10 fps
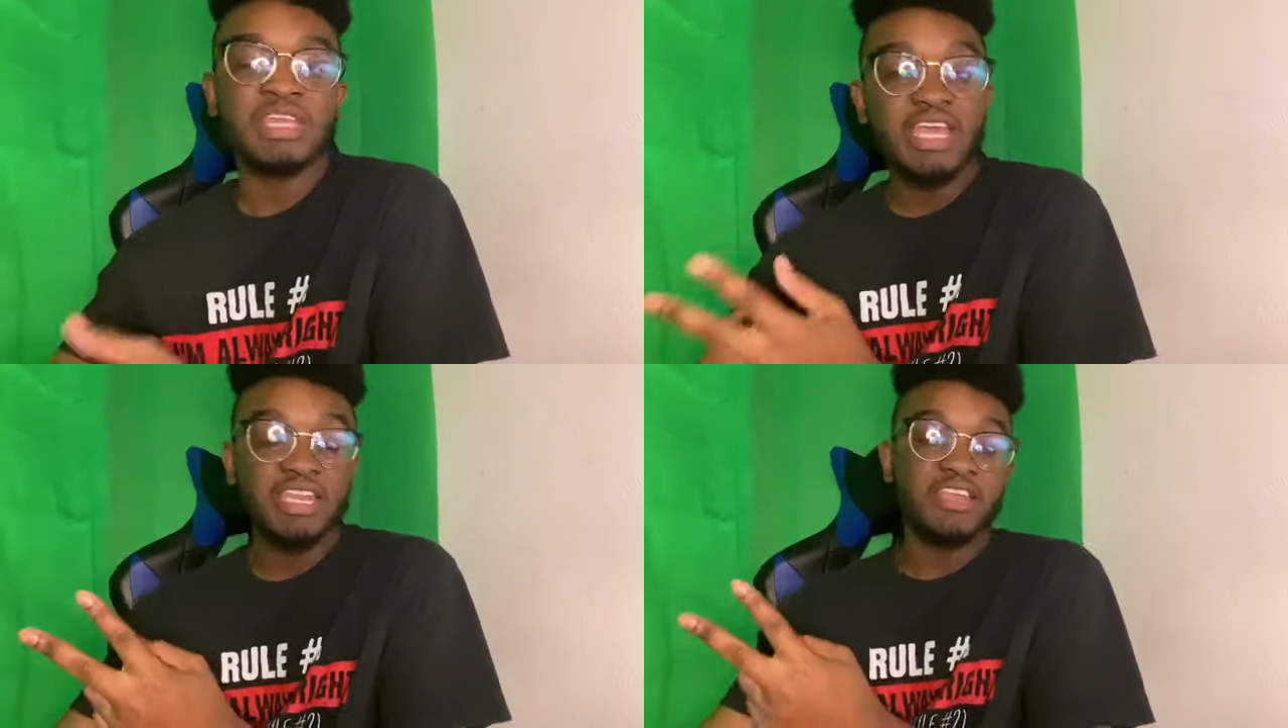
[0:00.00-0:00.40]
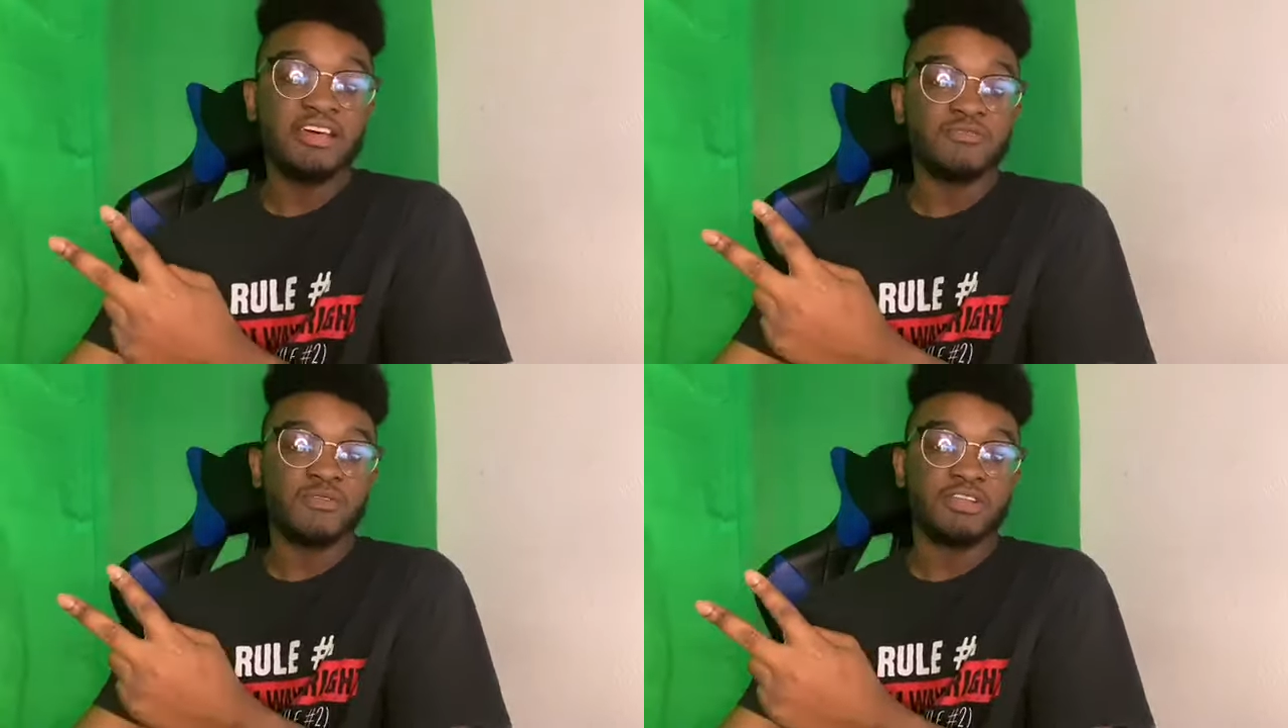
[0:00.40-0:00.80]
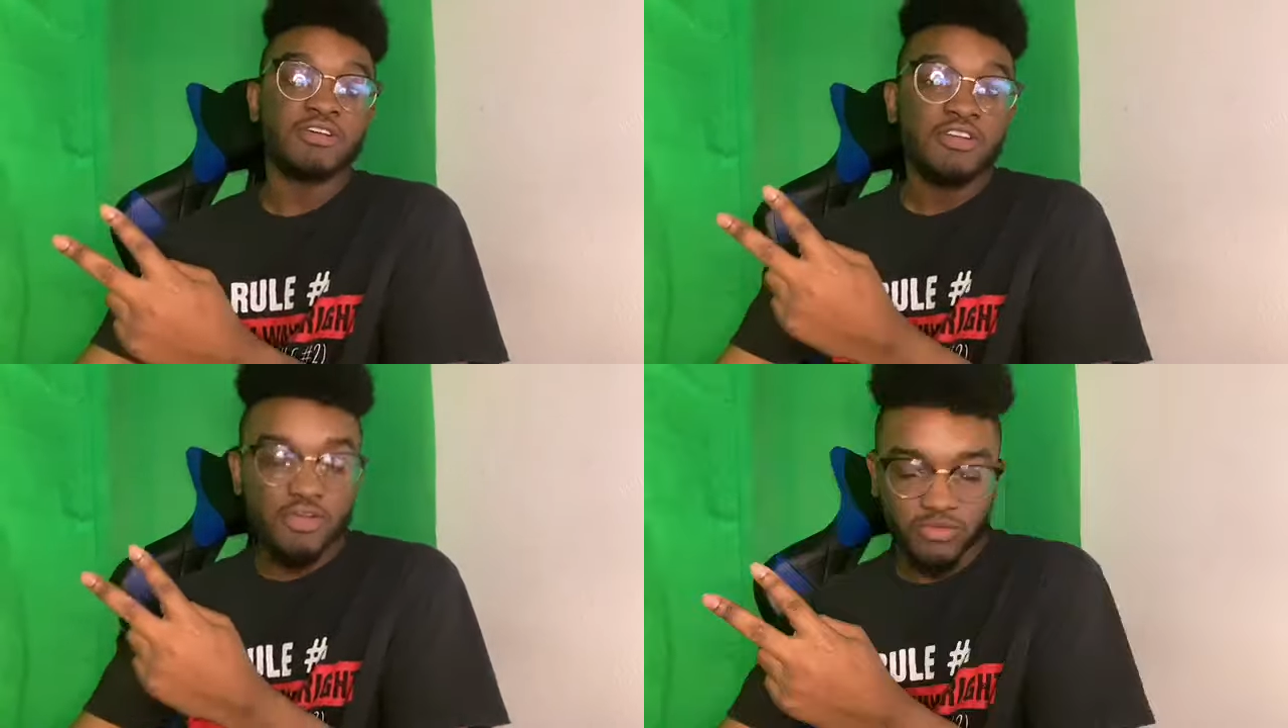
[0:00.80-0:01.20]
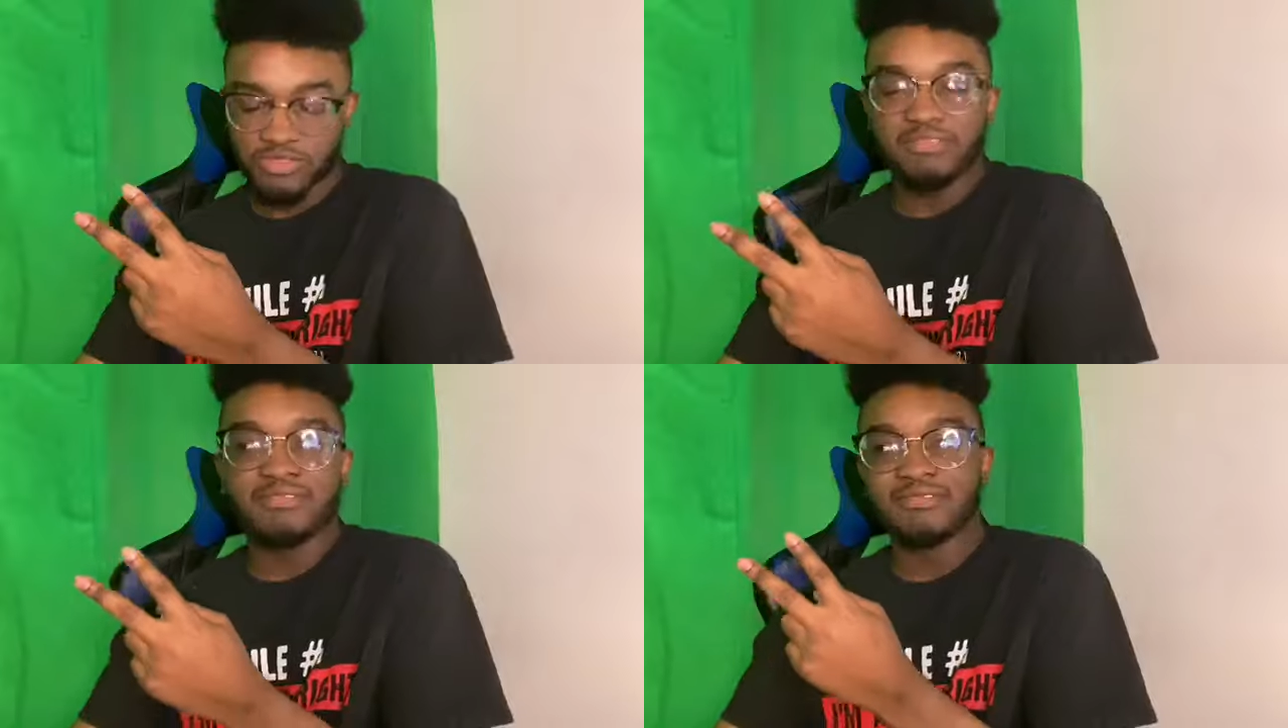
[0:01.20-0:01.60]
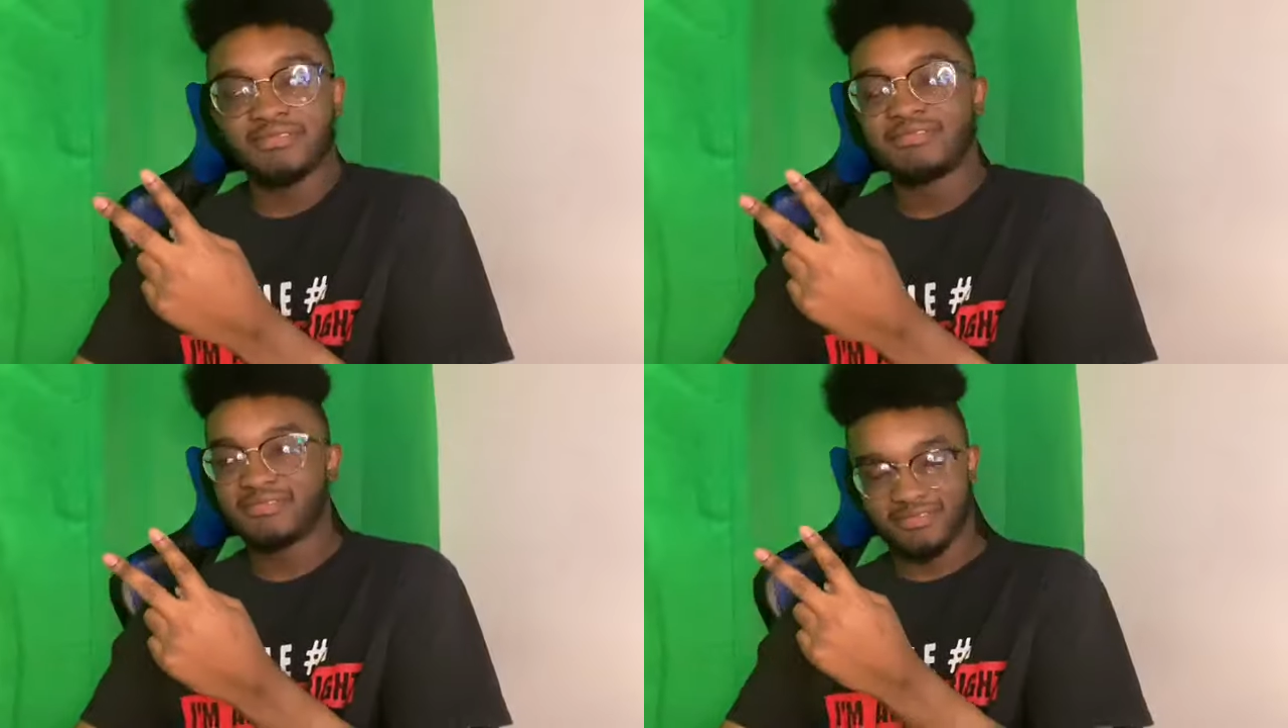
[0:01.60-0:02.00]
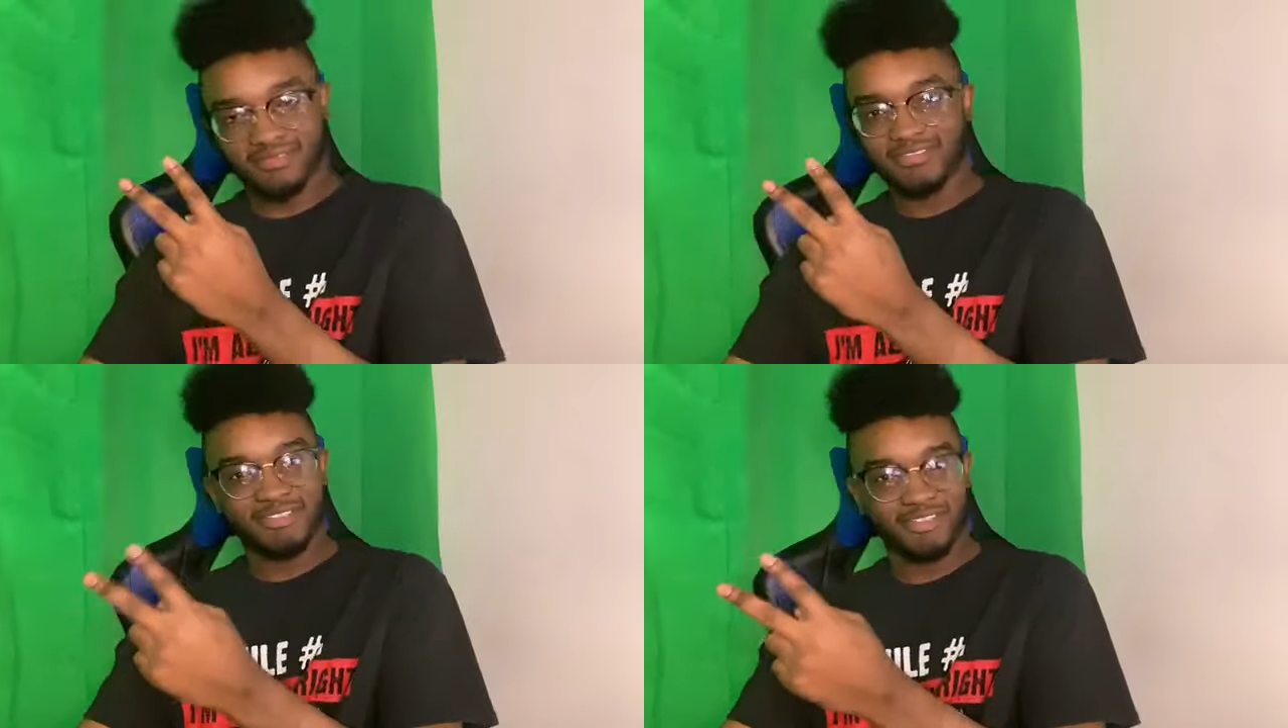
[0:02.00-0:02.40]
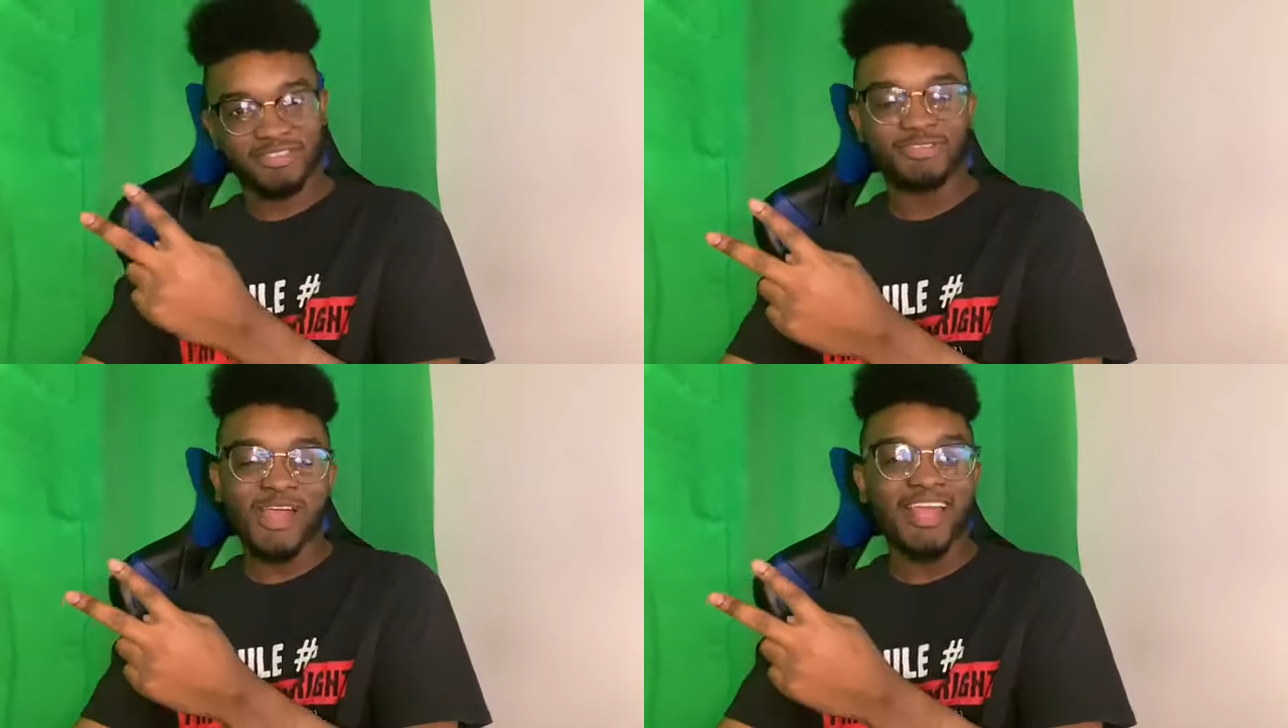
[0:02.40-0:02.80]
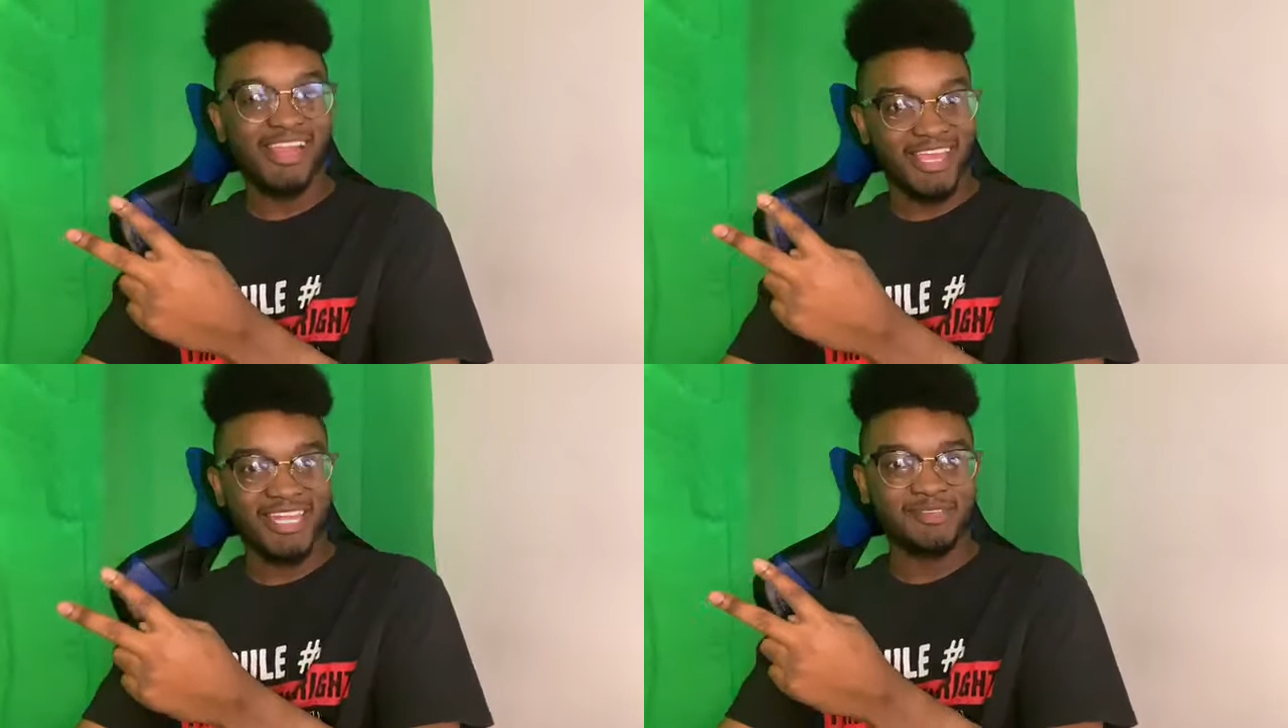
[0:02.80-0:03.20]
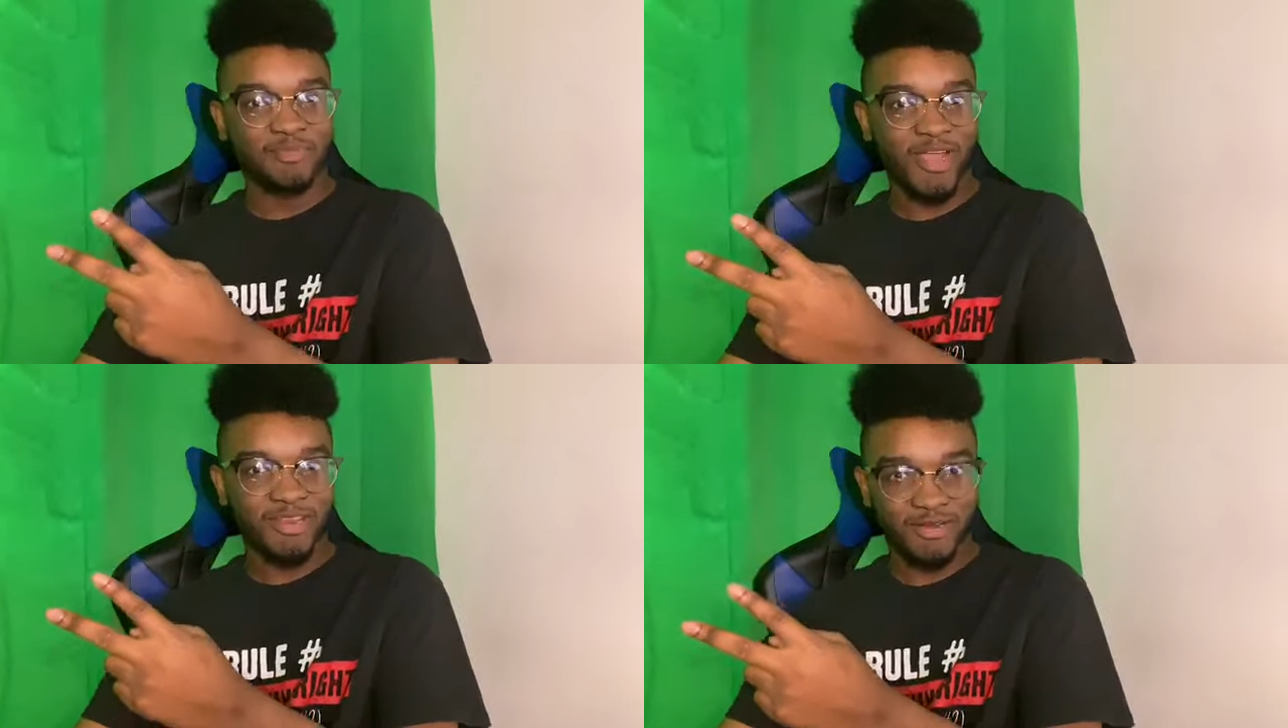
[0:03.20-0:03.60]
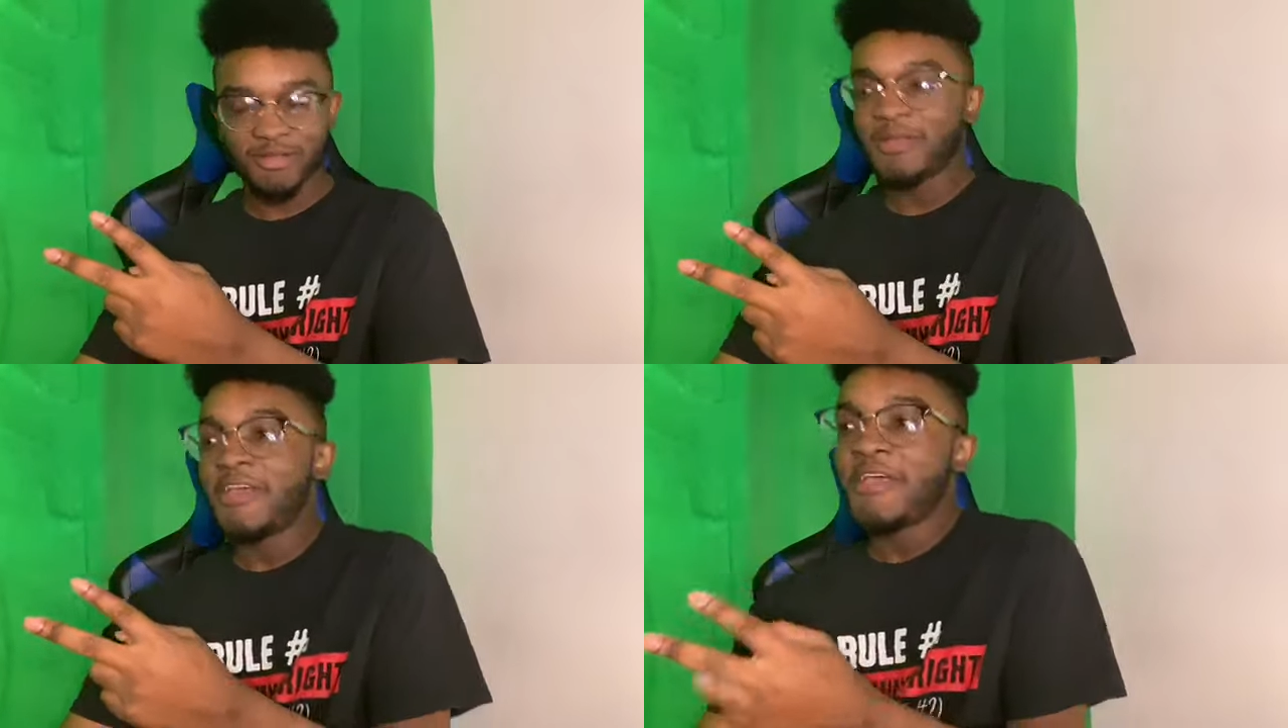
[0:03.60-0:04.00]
and the other one who's trying to catch a predator.